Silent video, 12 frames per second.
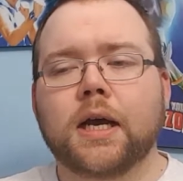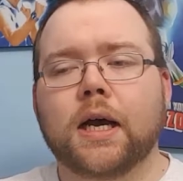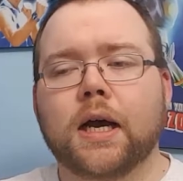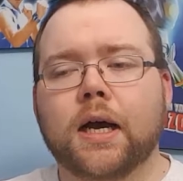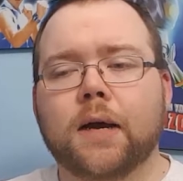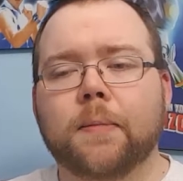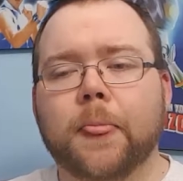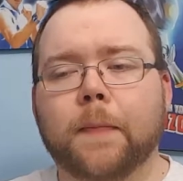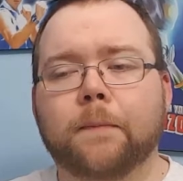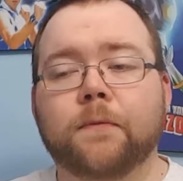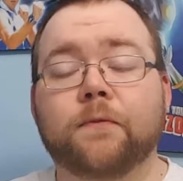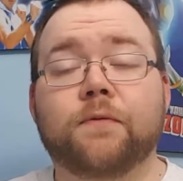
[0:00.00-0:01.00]
Um,
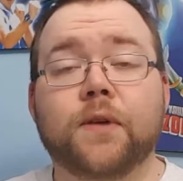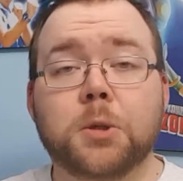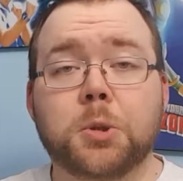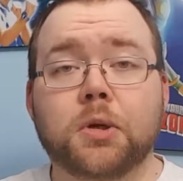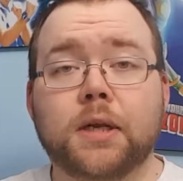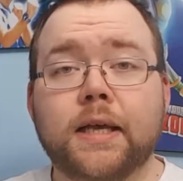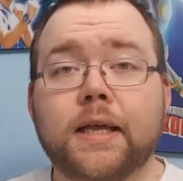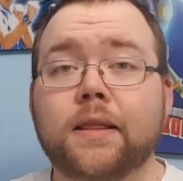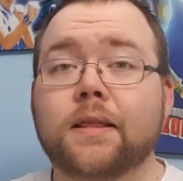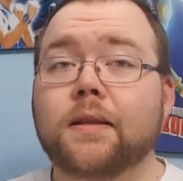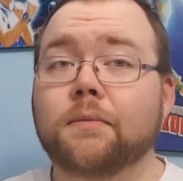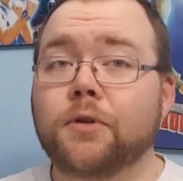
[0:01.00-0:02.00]
visually,
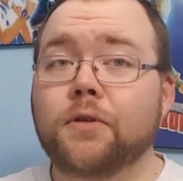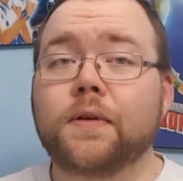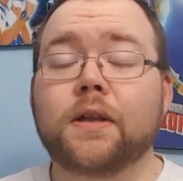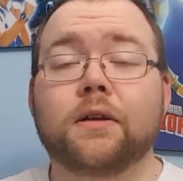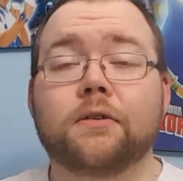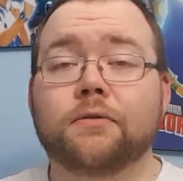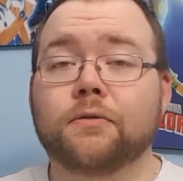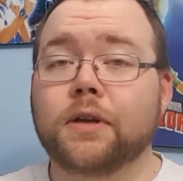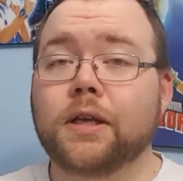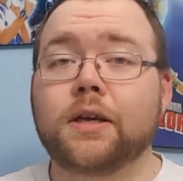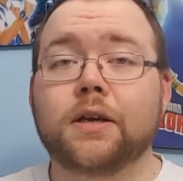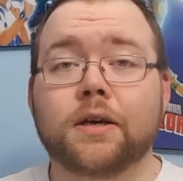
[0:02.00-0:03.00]
the movie looks
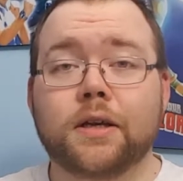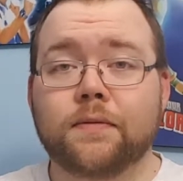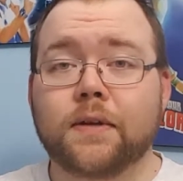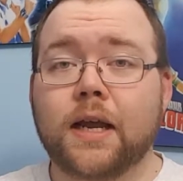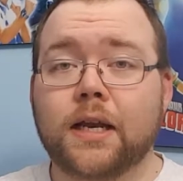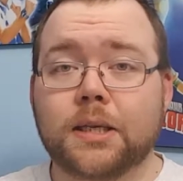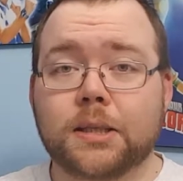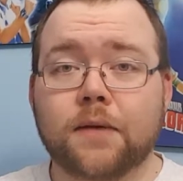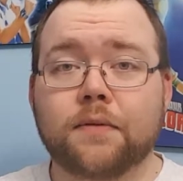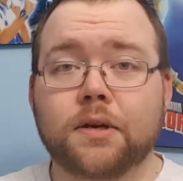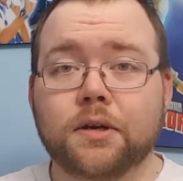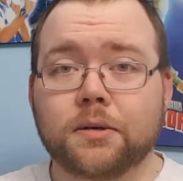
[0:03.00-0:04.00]
really good, even
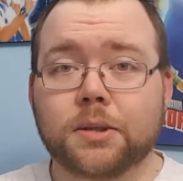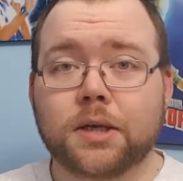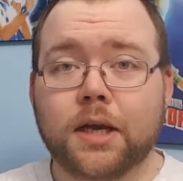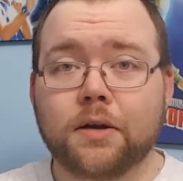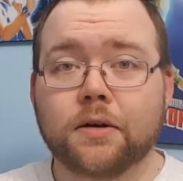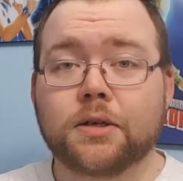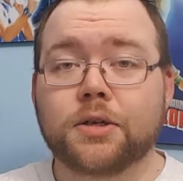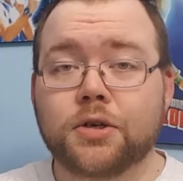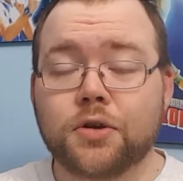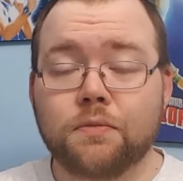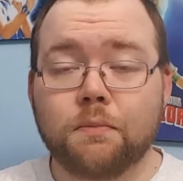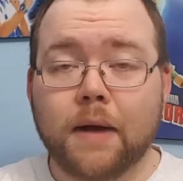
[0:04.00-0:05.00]
87 years later,
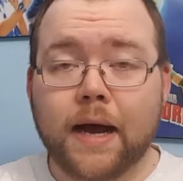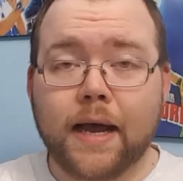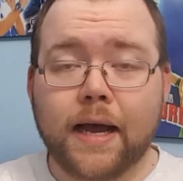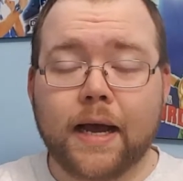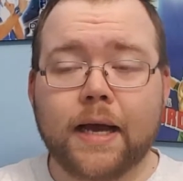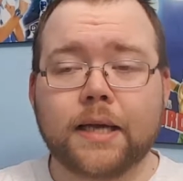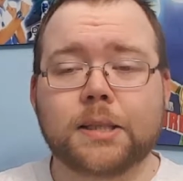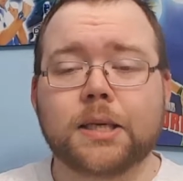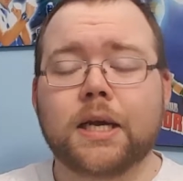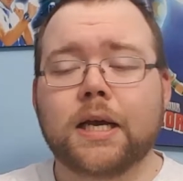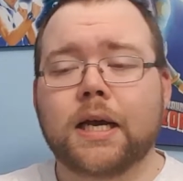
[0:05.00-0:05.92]
to my eyes.